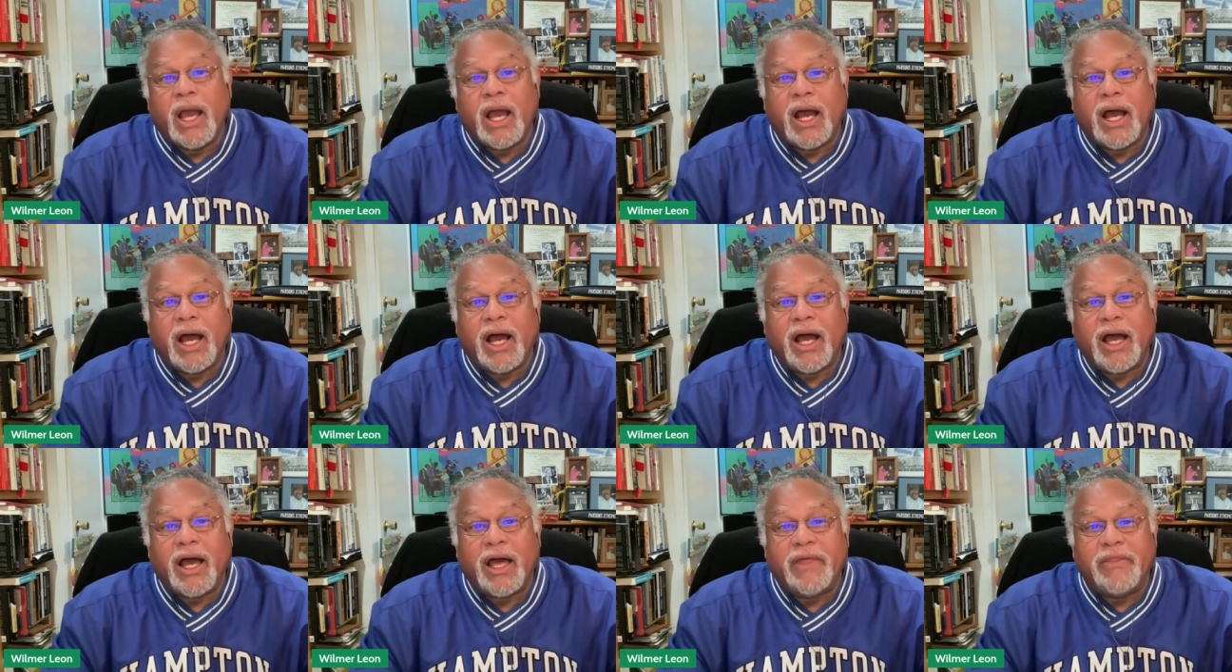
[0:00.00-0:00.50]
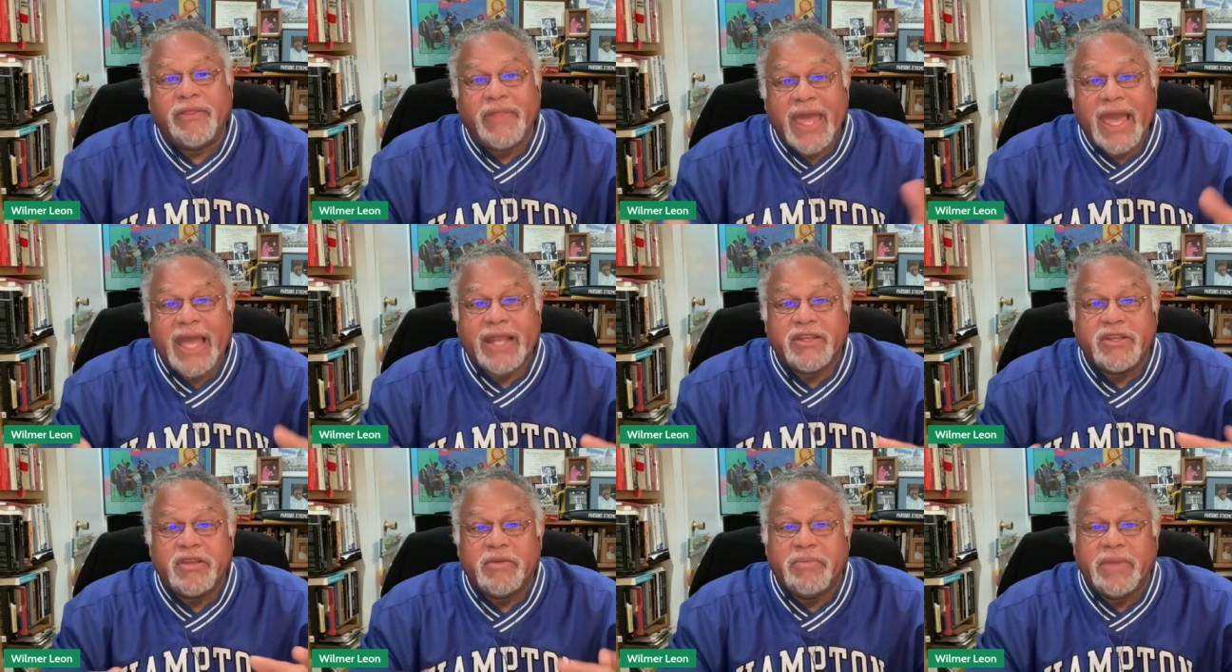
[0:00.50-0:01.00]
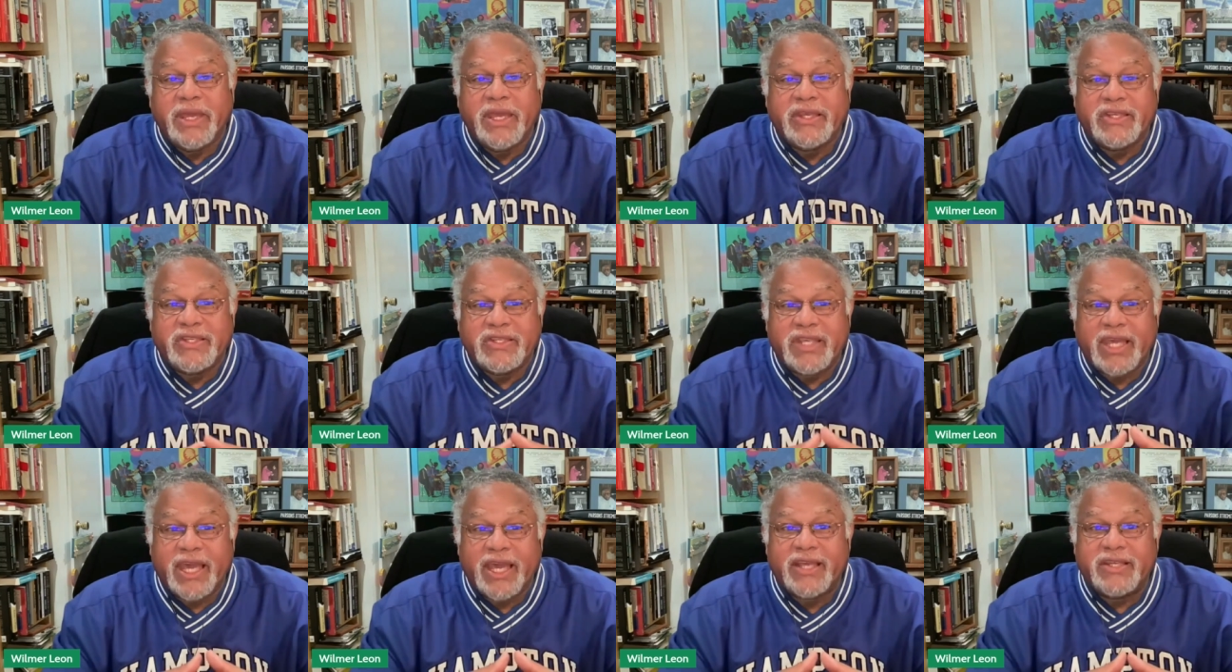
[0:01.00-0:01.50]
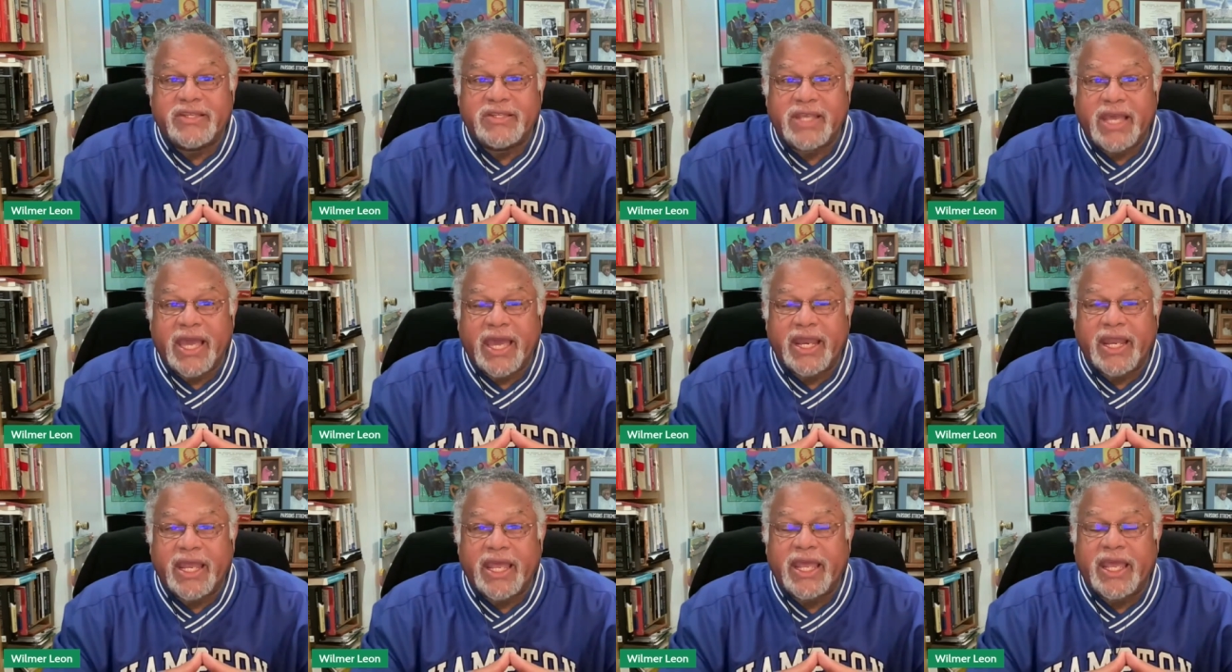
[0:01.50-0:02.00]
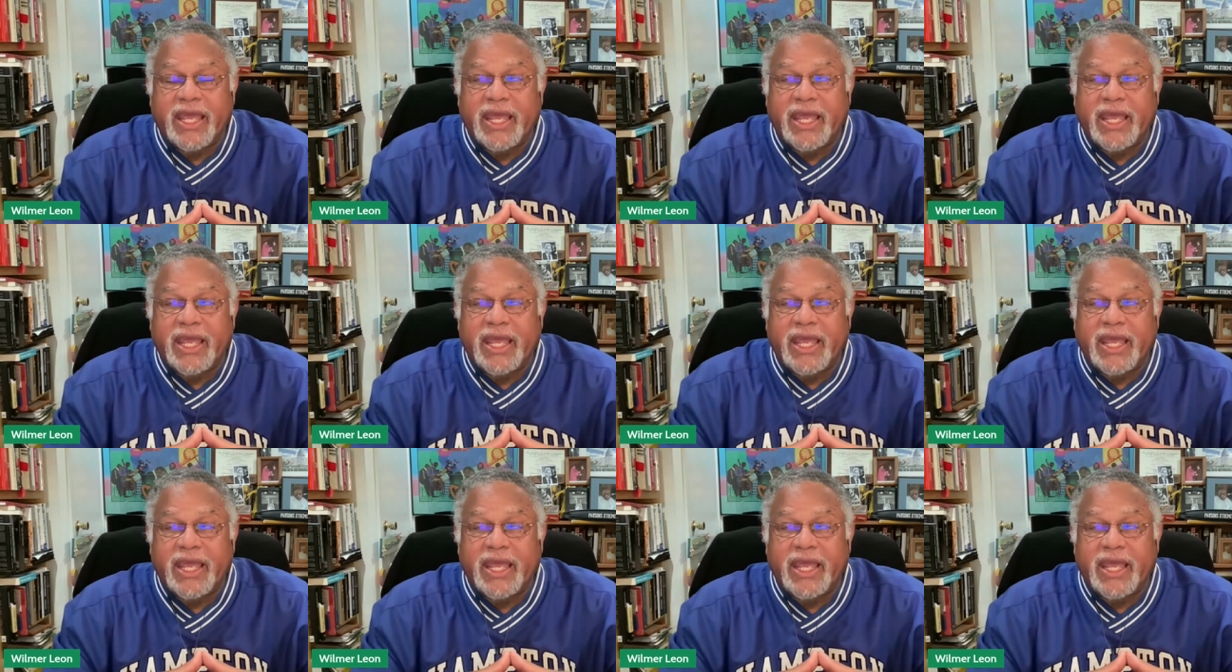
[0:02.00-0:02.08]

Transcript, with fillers: Uh, that to me says that